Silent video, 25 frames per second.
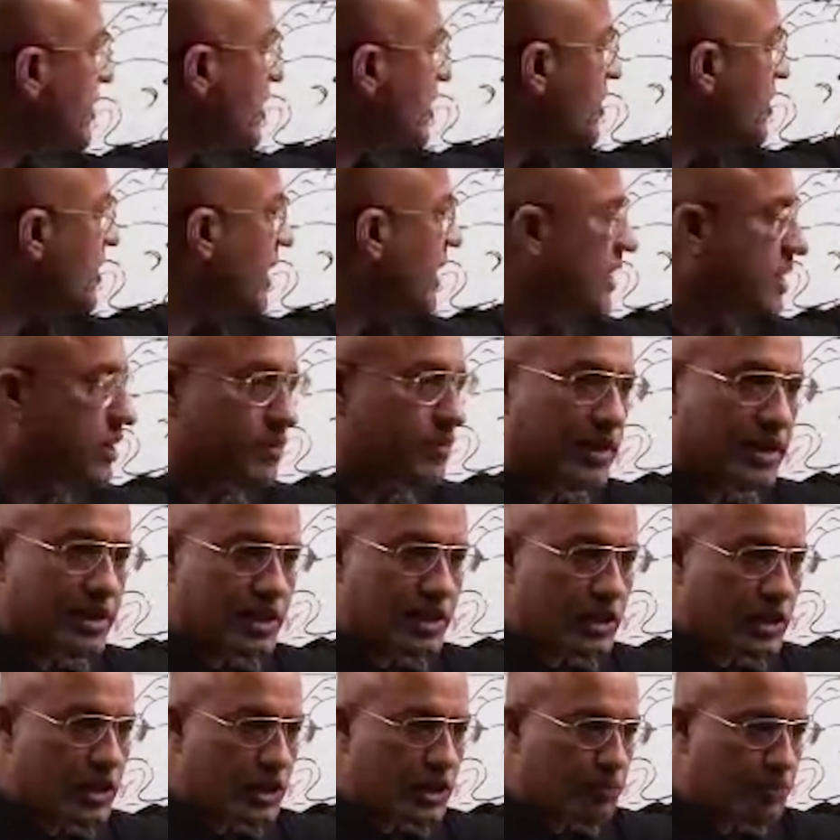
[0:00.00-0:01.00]
it is
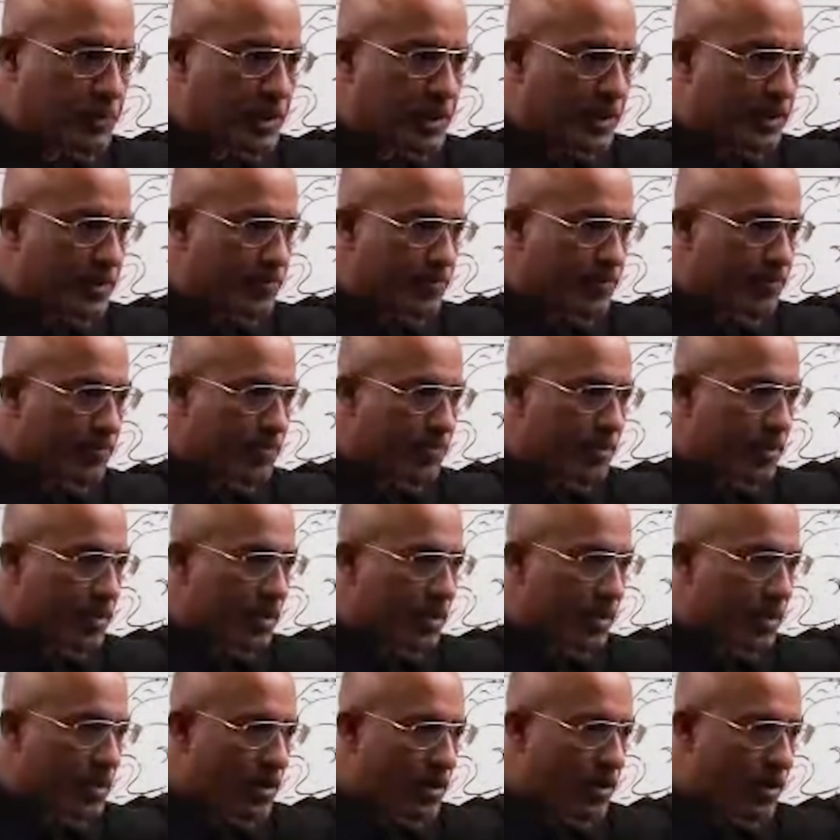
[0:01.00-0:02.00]
activated GP
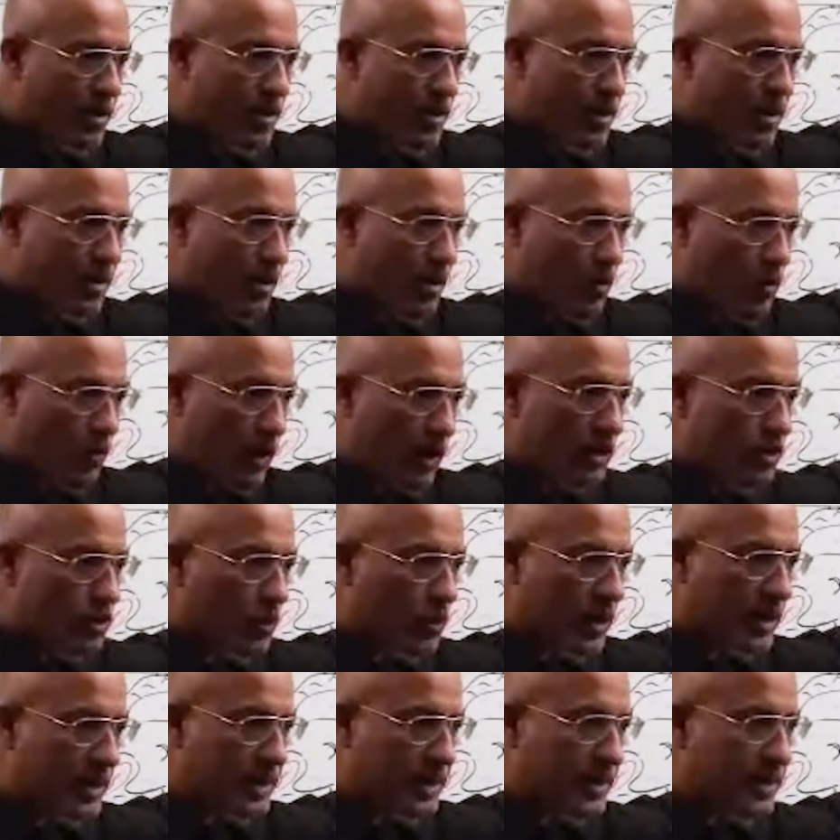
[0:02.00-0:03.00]

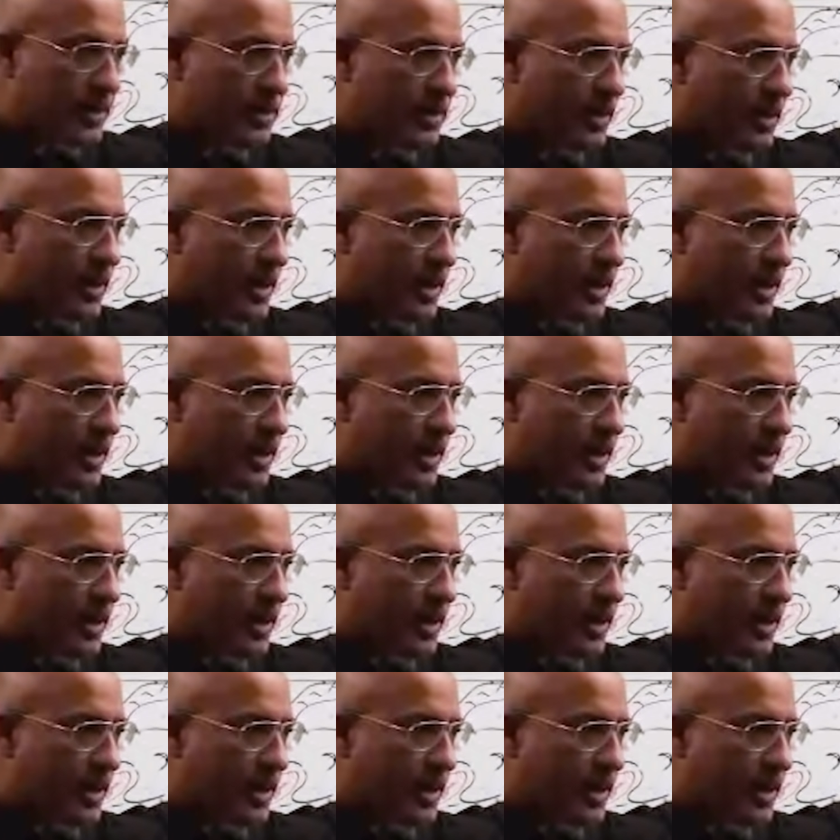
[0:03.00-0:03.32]
120,